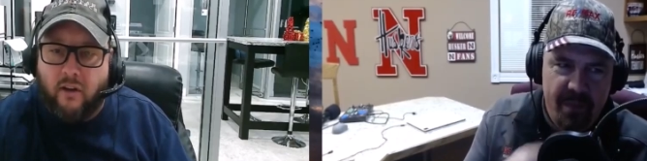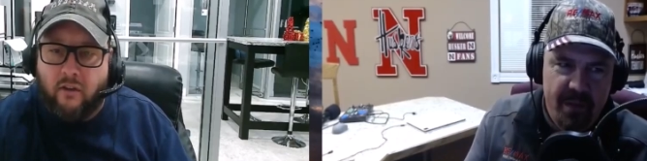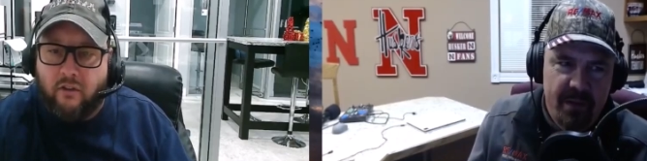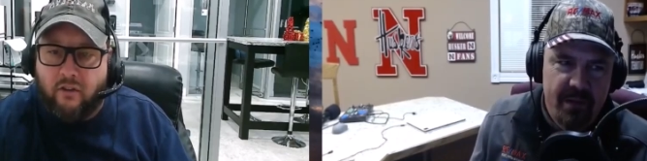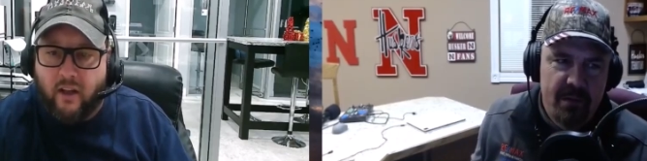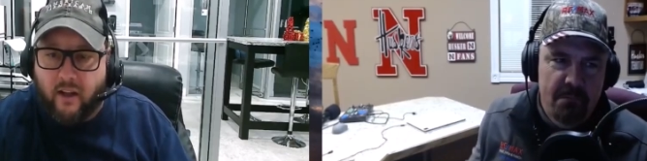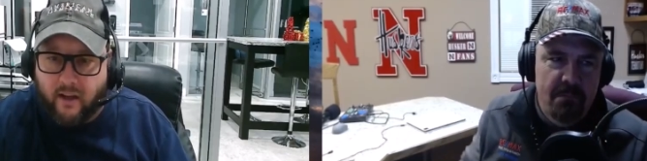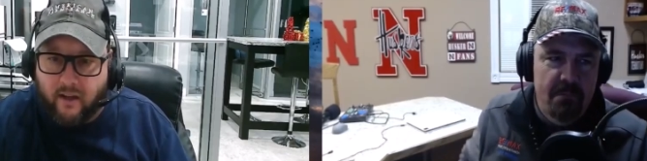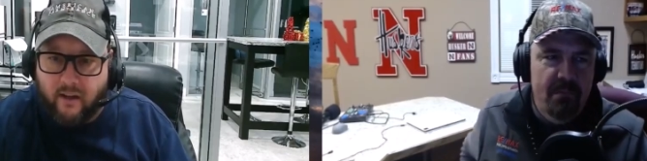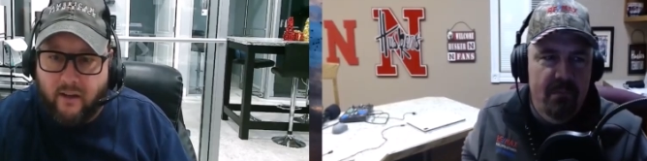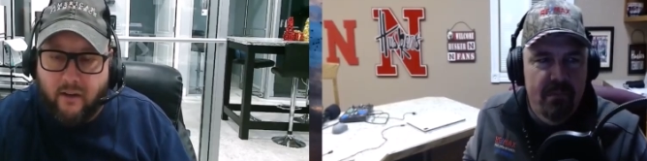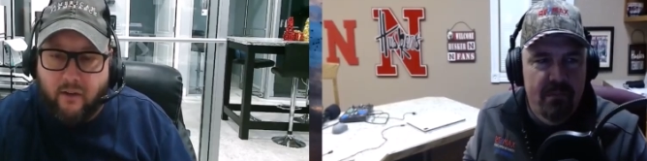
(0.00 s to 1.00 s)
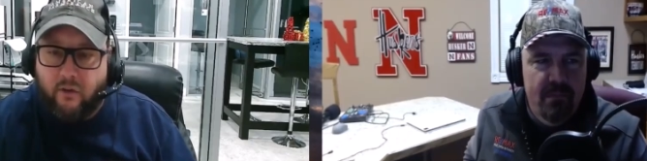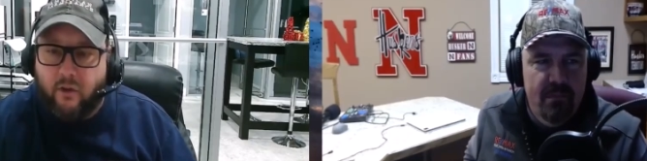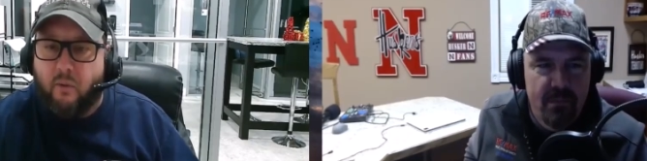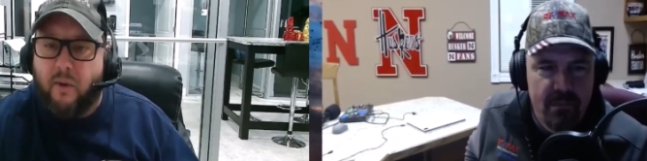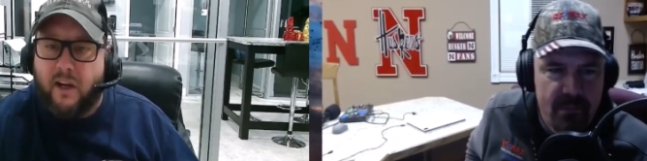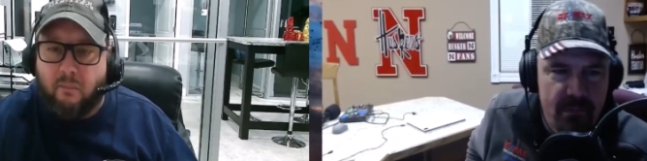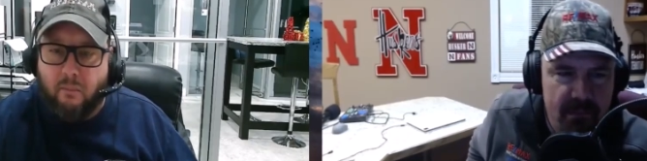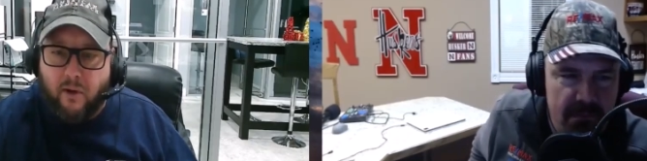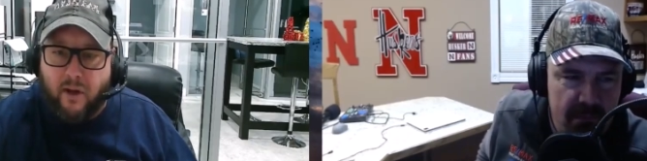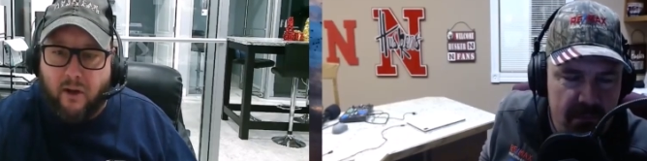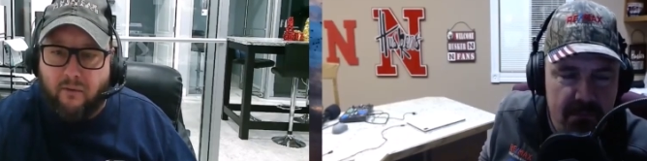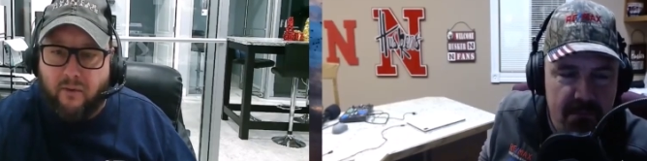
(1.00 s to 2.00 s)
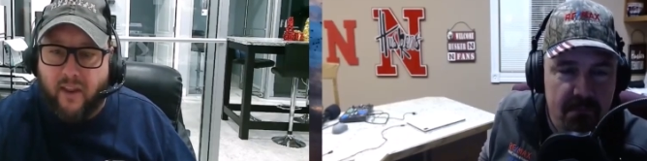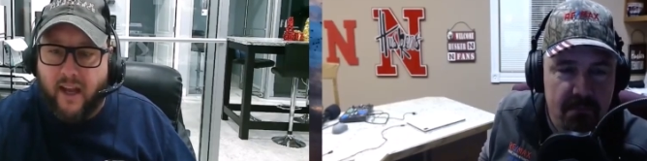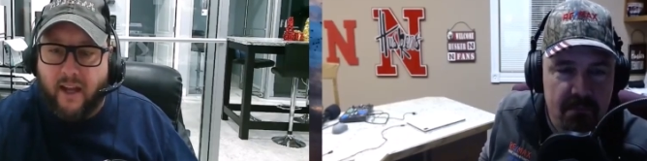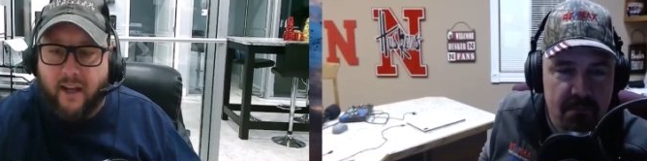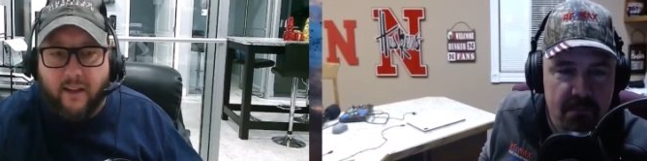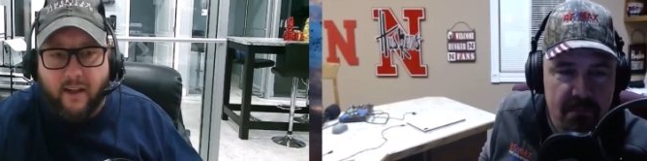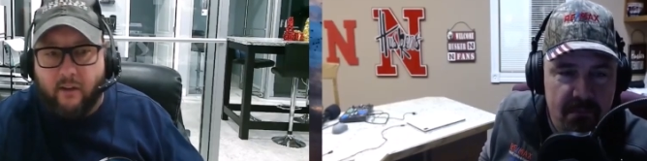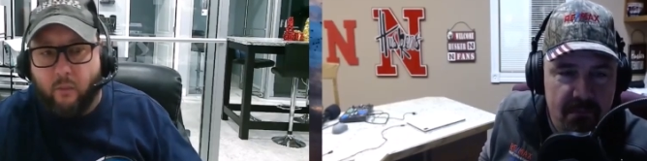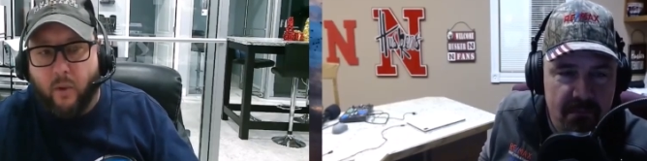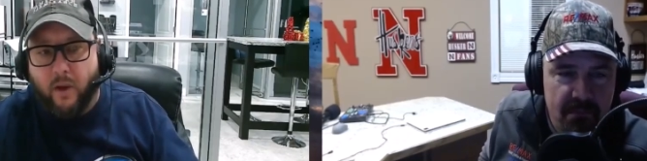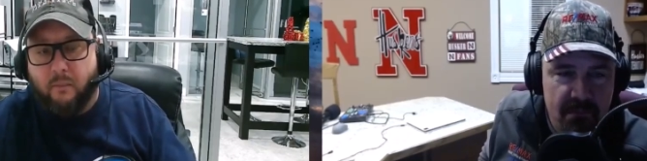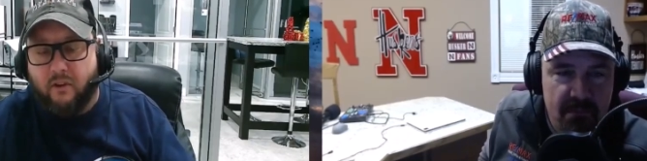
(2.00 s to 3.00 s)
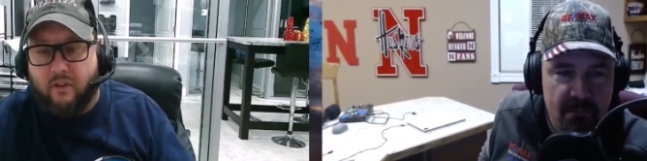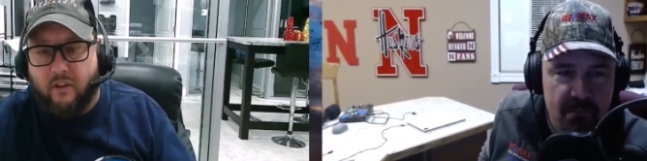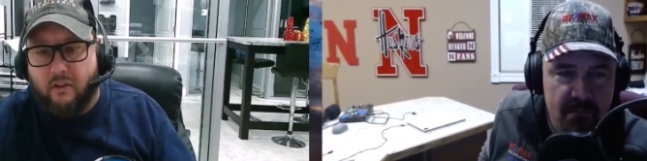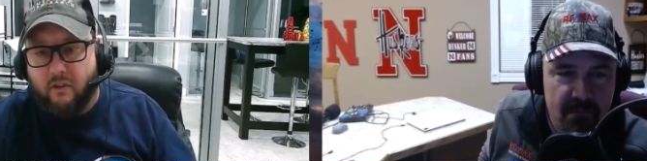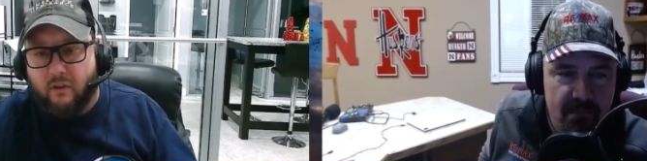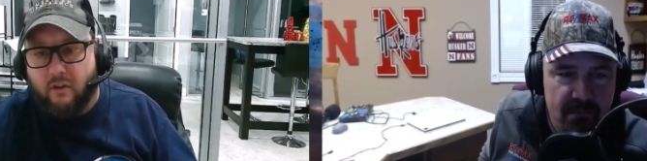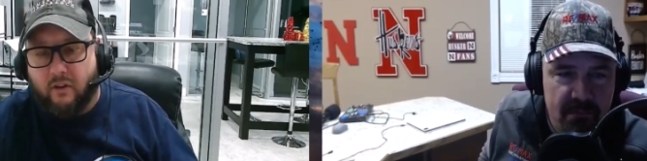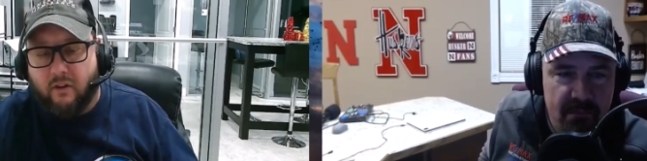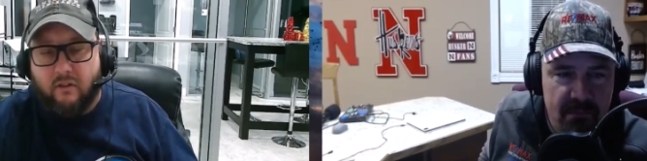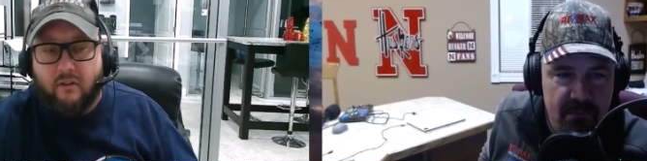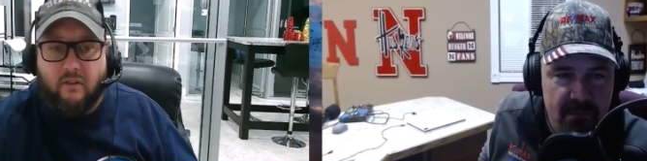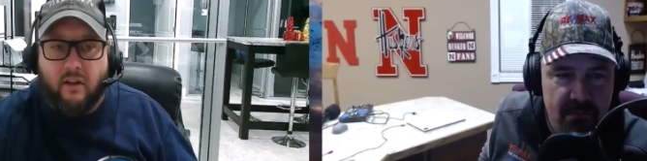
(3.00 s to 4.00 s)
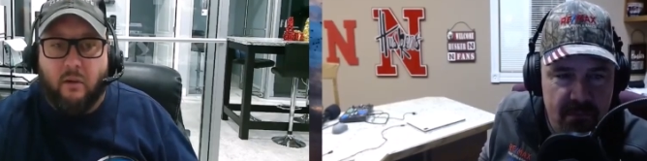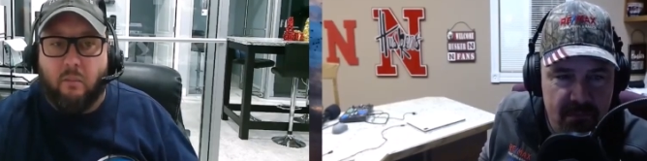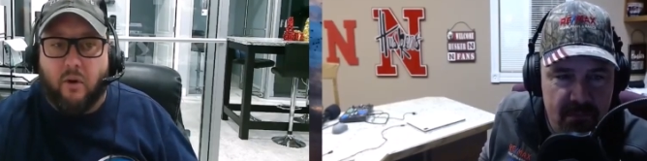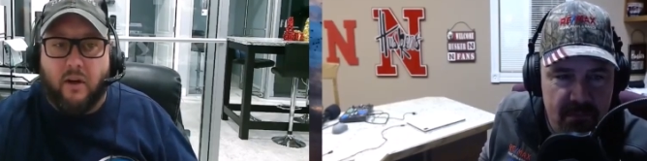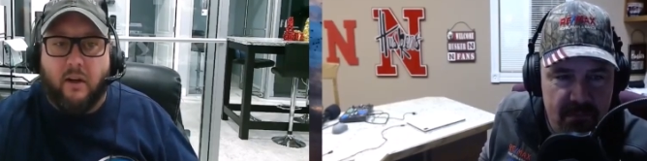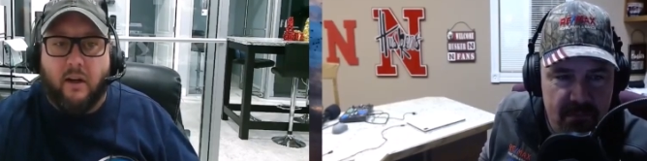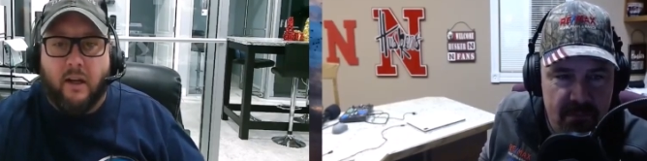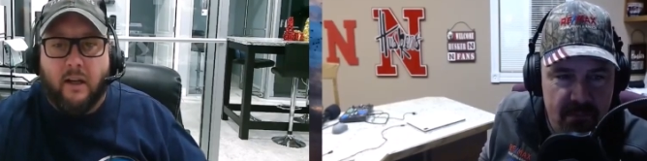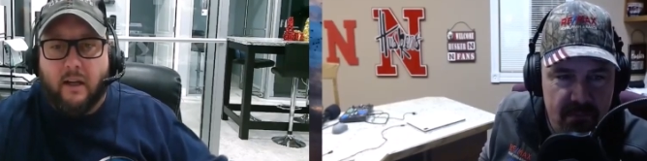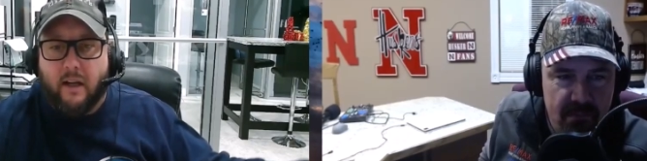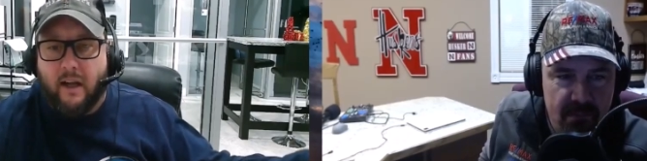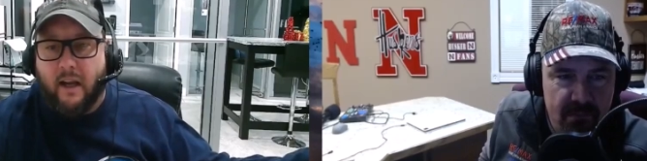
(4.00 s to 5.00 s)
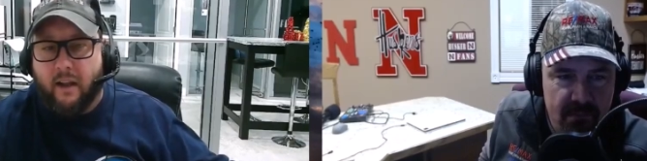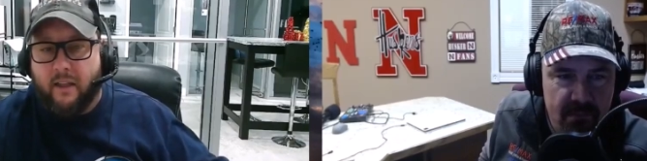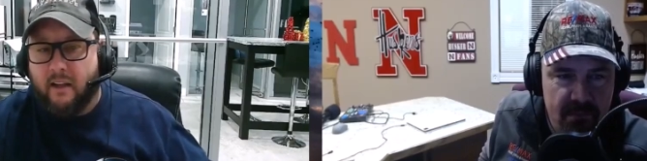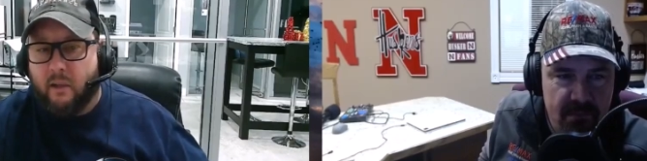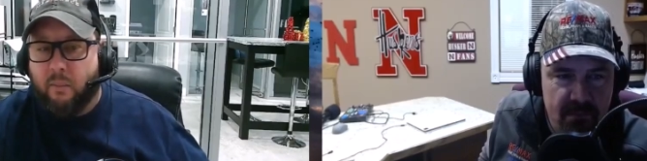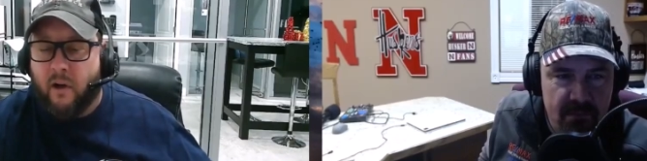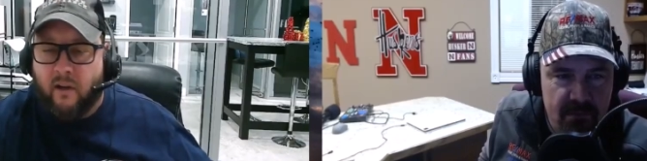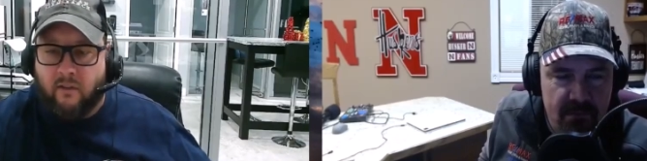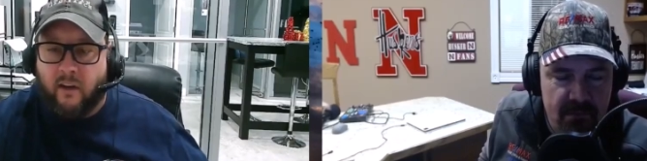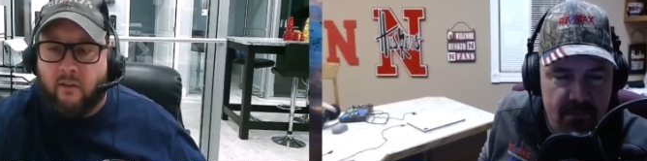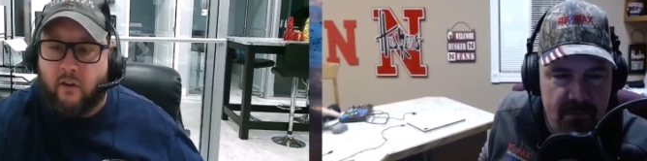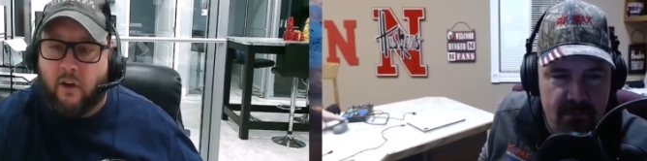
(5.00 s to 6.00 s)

Speaker 1: and sell it. So they're making money off of that, and then it's way much easier to timber it. And I think the pines actually